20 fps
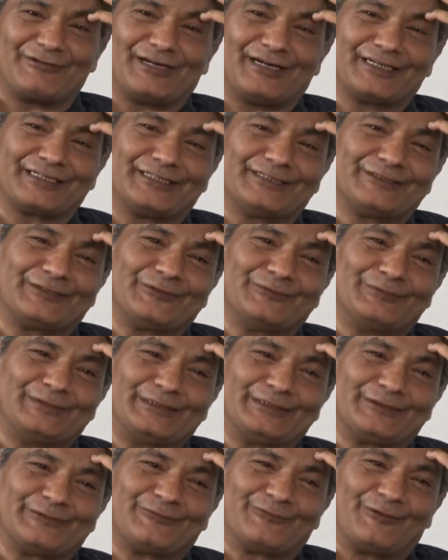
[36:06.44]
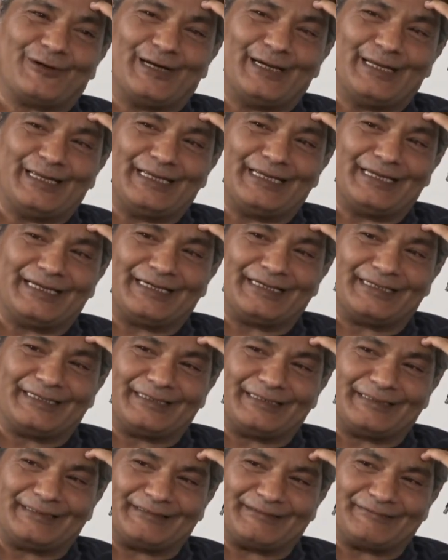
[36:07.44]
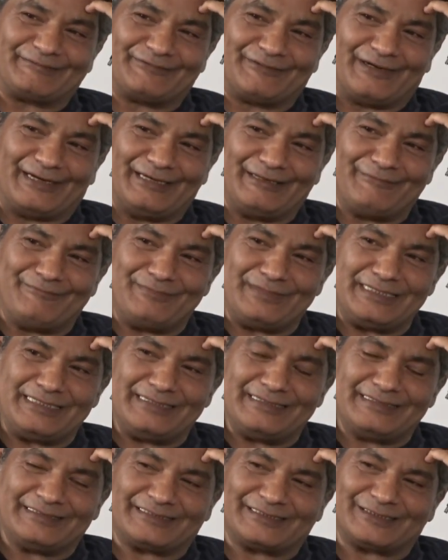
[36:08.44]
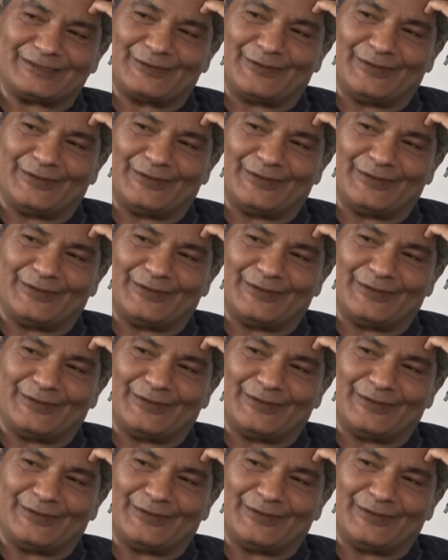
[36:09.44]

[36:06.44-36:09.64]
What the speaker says: occurred to me that why me? It's